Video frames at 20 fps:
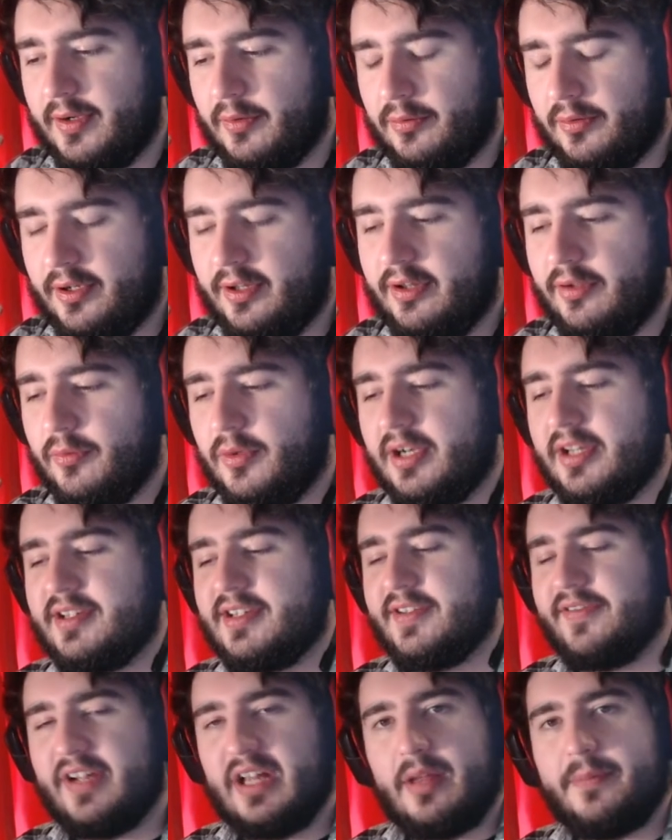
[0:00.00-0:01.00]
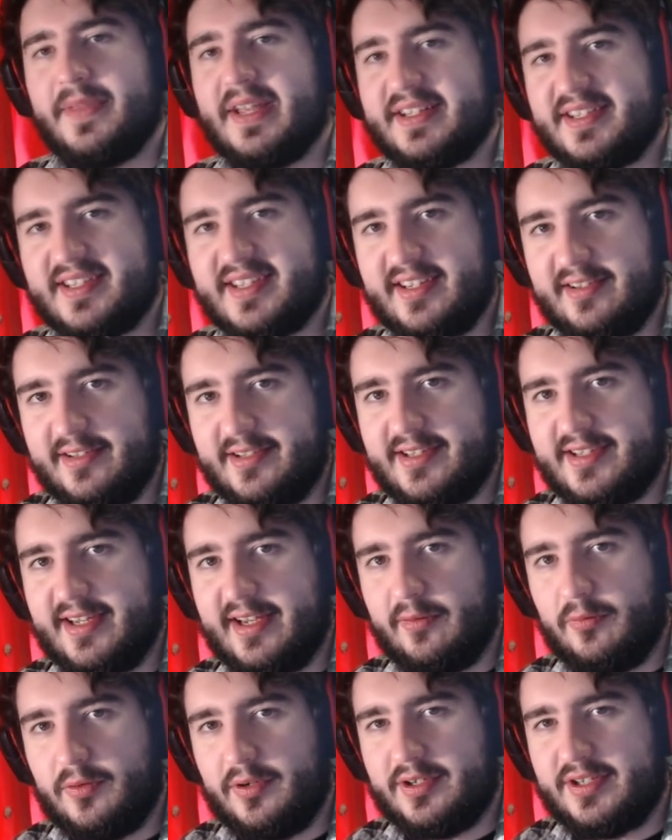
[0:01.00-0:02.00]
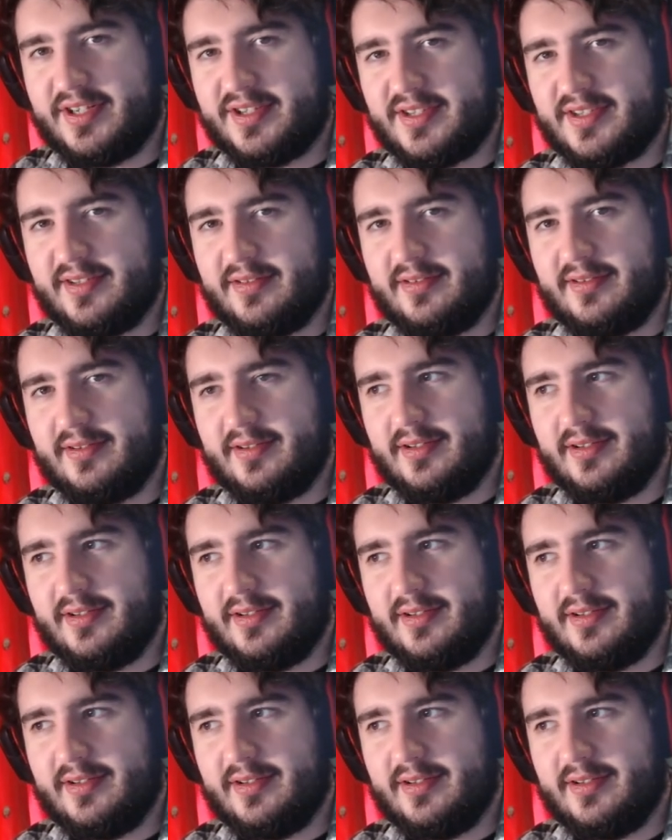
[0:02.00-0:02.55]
I really want to develop that skill set where it doesn't